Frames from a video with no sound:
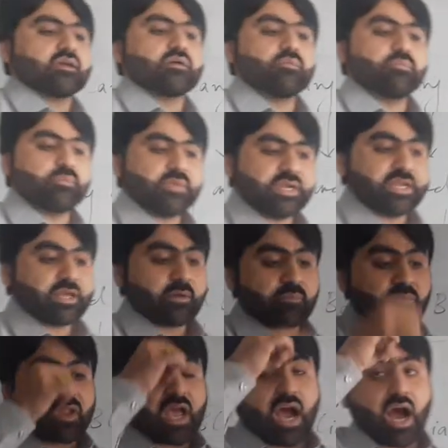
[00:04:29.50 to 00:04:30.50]
medium.
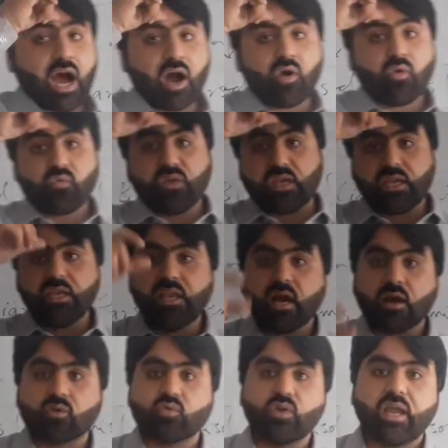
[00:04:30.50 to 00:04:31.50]
How we
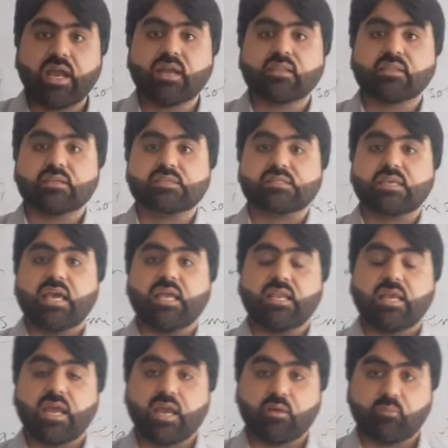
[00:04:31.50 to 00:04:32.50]
inoculate this
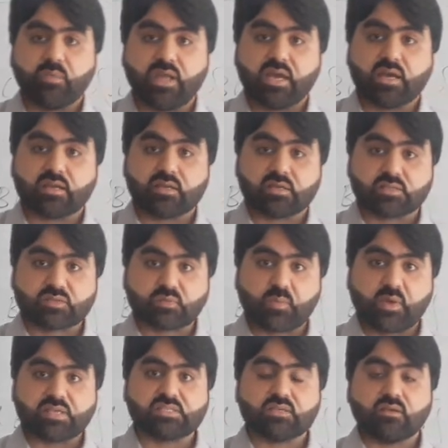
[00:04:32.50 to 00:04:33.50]
Carey and Blair
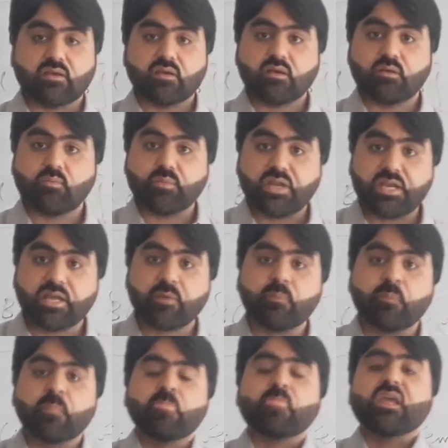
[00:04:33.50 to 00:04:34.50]
medium?
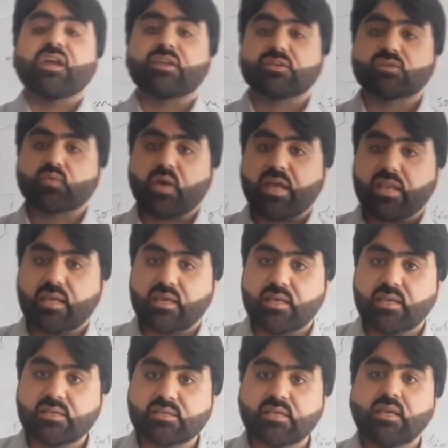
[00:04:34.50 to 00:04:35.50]
It is very
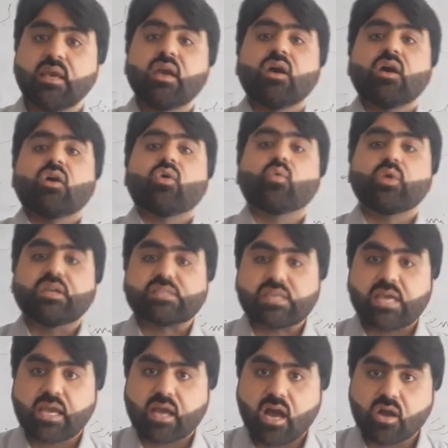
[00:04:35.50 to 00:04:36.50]
easy. We
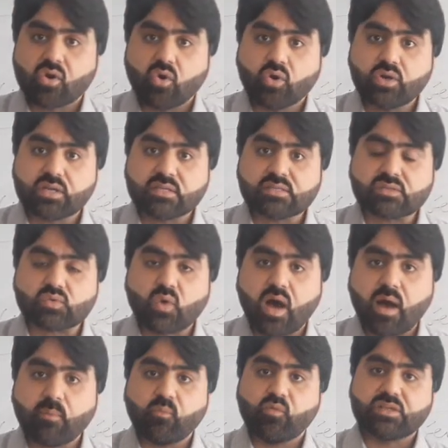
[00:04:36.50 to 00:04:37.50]
take a cotton
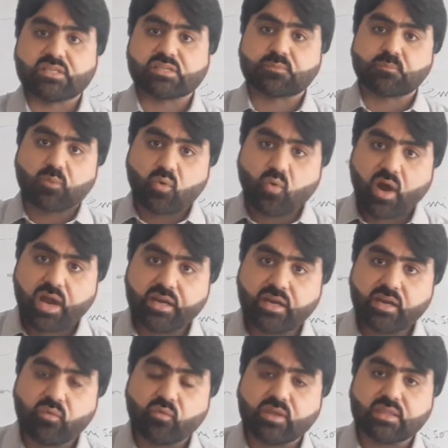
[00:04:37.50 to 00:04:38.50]
swab which is
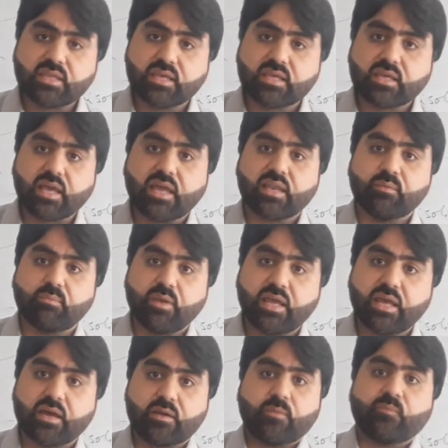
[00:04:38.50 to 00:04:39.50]
provided with the Carey
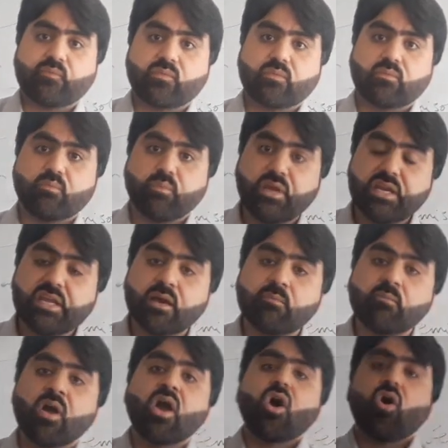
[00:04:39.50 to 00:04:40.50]
Blair
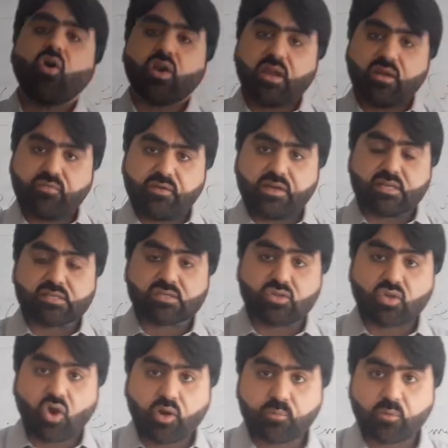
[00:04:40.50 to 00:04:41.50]
medium, or if it is
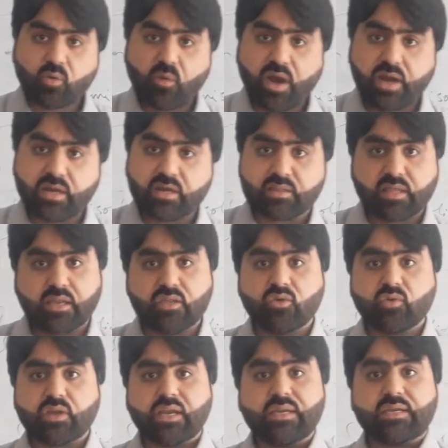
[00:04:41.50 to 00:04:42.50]
not provided, then
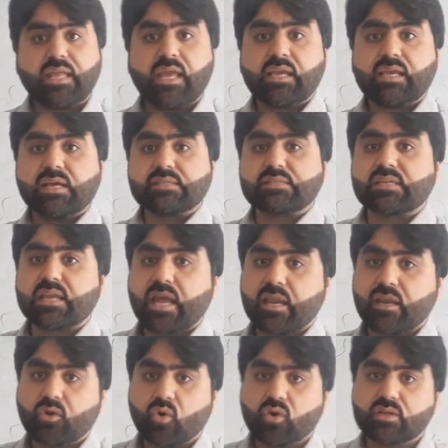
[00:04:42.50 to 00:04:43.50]
you can take a
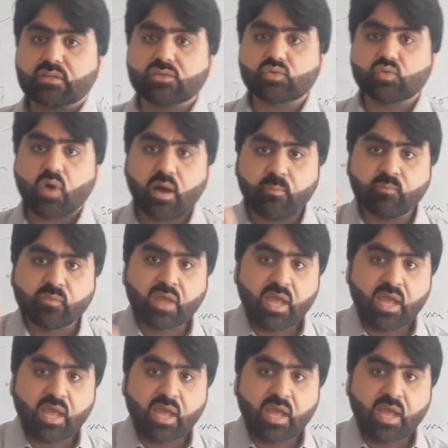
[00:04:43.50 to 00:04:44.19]
sterile cotton swab,